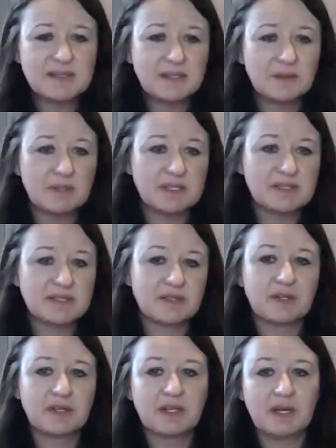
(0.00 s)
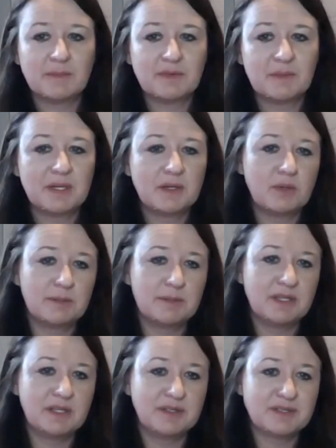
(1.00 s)
Processing risks are going to come from
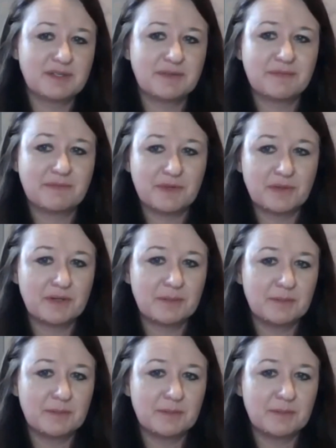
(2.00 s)
the equipment used to